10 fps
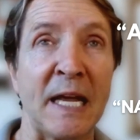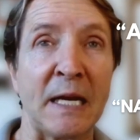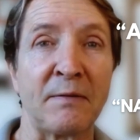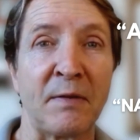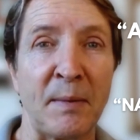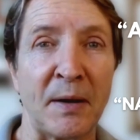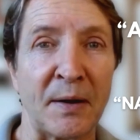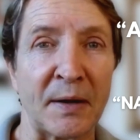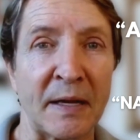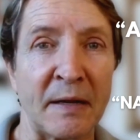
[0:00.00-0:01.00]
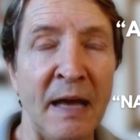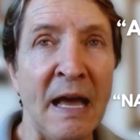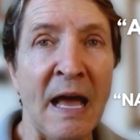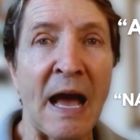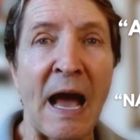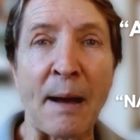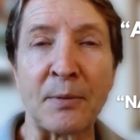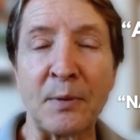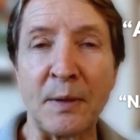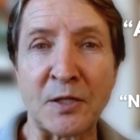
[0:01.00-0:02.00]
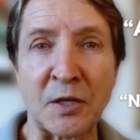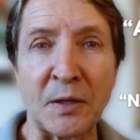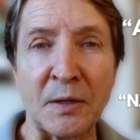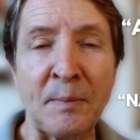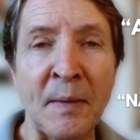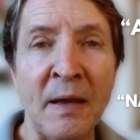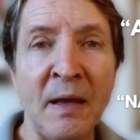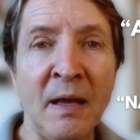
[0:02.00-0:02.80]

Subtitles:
Native American, Aboriginal,